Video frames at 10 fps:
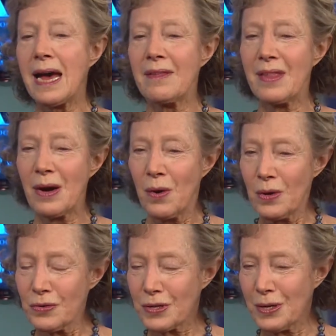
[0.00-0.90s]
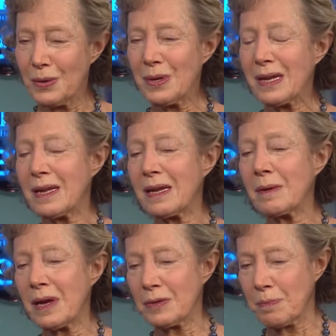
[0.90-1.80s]
And also,
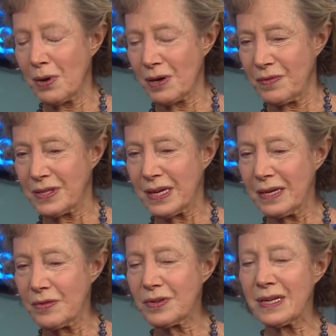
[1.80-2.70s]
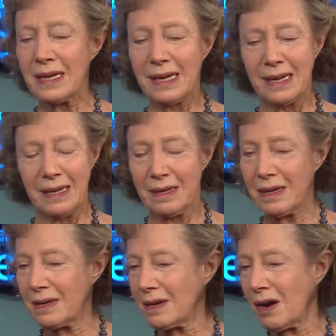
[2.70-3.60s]
as part of the test, and again,
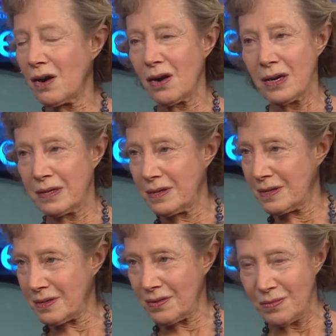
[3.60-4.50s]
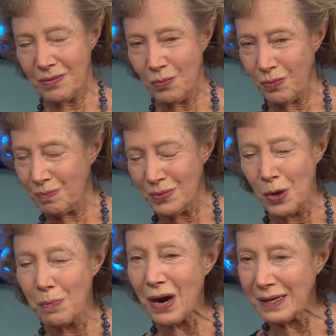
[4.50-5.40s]
hard,
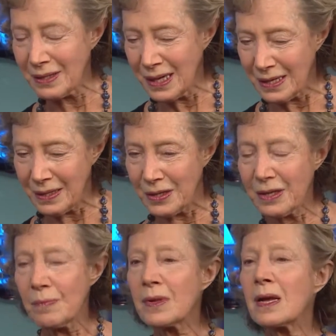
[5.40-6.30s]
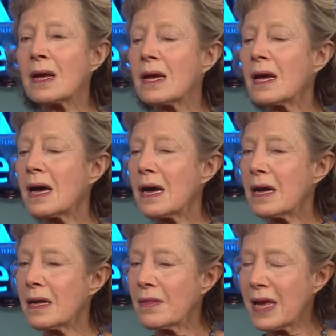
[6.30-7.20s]
no bright line here,
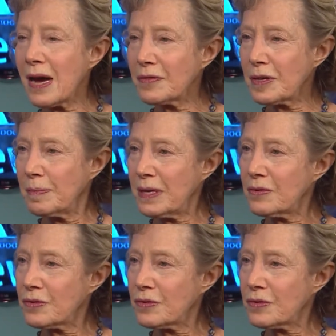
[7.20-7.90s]
they have to be